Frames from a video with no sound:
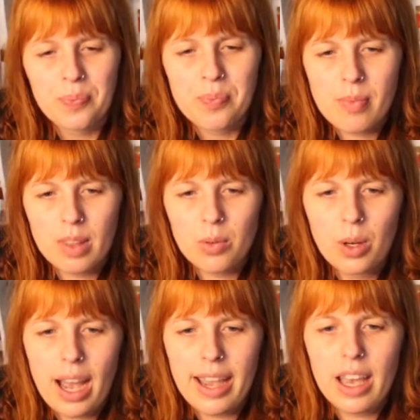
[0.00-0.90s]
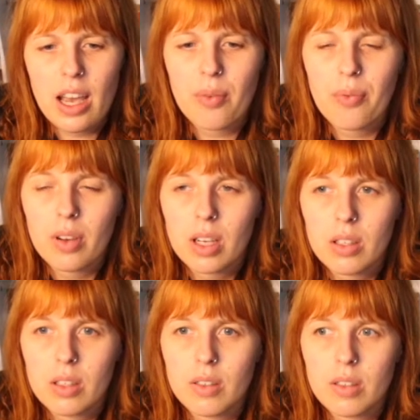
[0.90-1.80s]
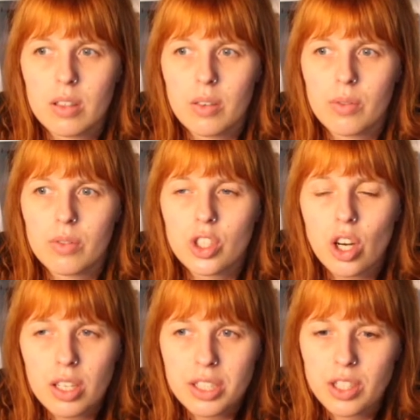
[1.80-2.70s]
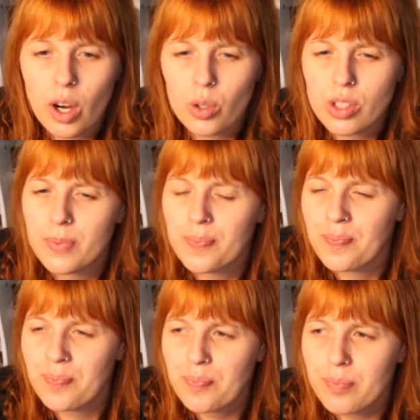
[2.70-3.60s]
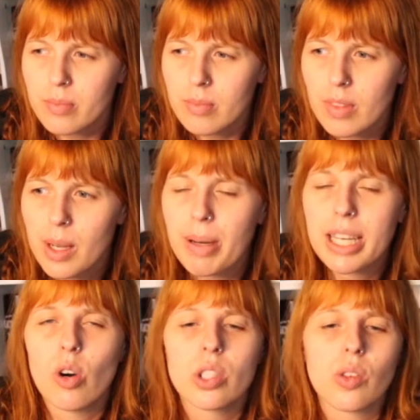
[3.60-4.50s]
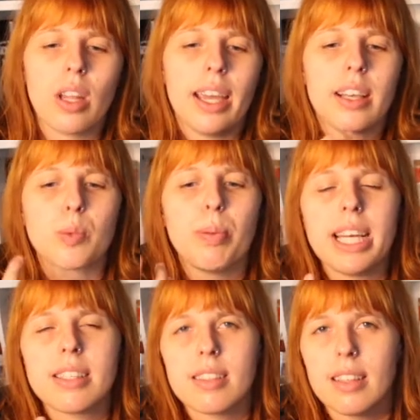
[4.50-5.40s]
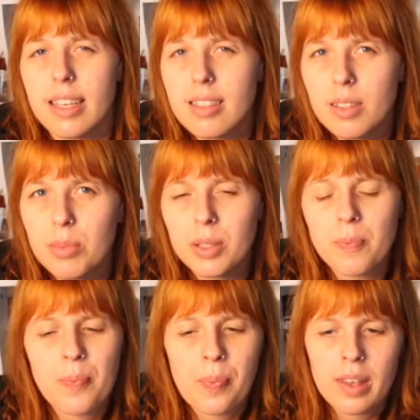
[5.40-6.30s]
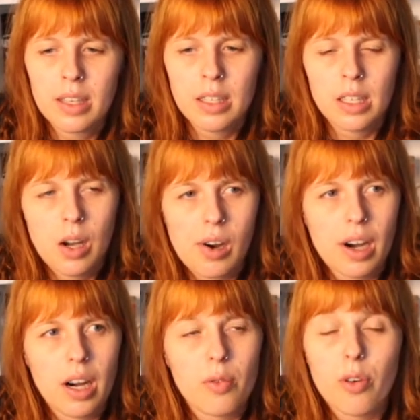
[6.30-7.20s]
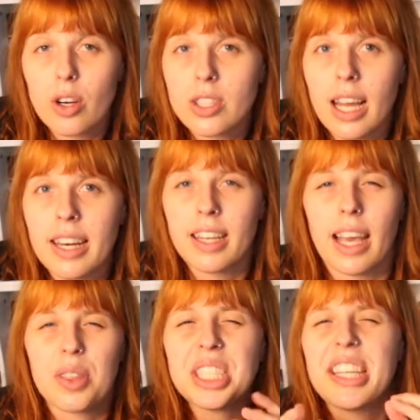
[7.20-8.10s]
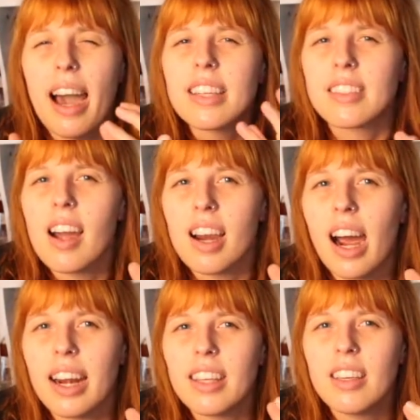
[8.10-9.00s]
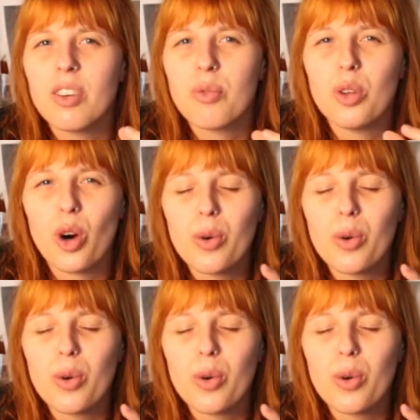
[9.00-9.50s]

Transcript: I have chocolate notes, but also like spices like cinnamon, forest honey, like the dark honey, if you know